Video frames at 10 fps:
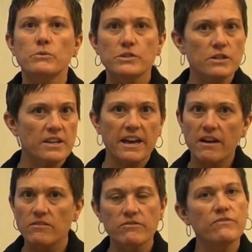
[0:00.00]
we shouldn't
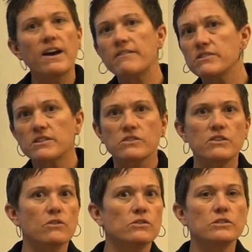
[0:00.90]
have 5- and
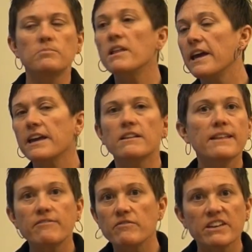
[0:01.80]
6-year-olds playing
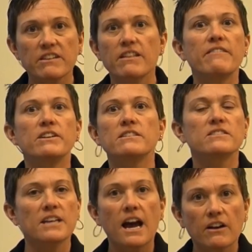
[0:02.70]
11v11
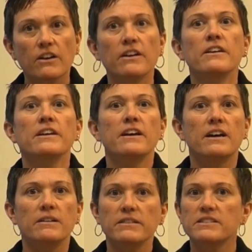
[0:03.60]
soccer.
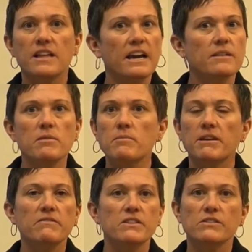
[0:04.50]
It's not going to be
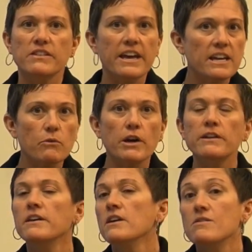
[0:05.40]
beneficial to
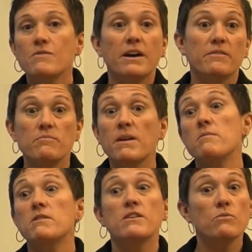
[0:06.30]
anyone.
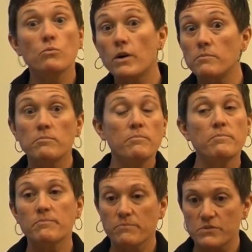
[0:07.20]
Maybe one
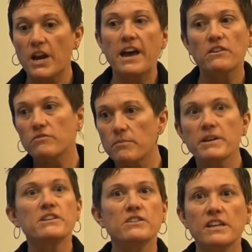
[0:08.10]
child from
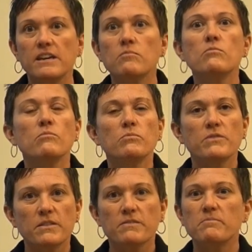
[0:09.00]
each team,
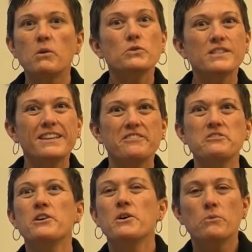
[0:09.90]
the most
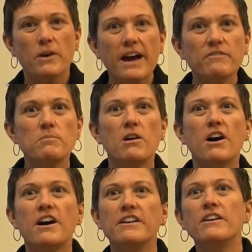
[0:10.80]
skilled, will have the
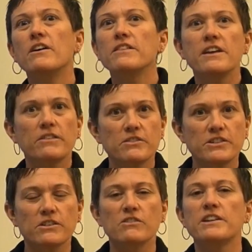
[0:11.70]
ball. All the other
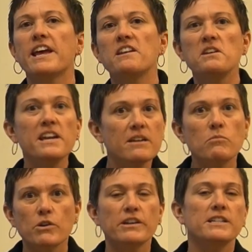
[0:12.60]
children that need
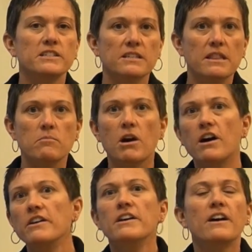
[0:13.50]
more touches on the
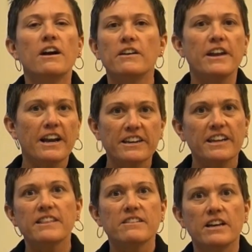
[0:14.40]
ball are not going to
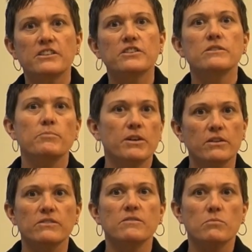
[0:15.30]
get the touches
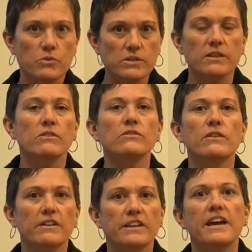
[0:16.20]
because the most skilled
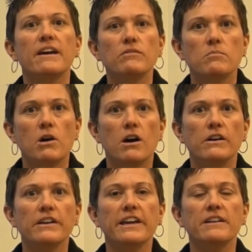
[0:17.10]
are going to have the
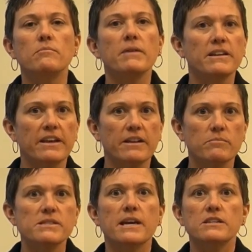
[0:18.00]
ball and maintain
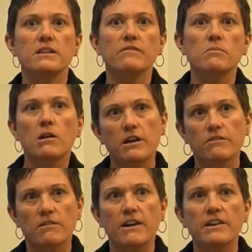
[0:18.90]
possession of the ball
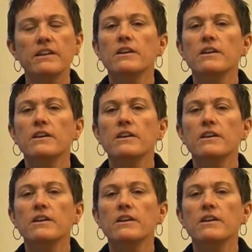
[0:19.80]
throughout it.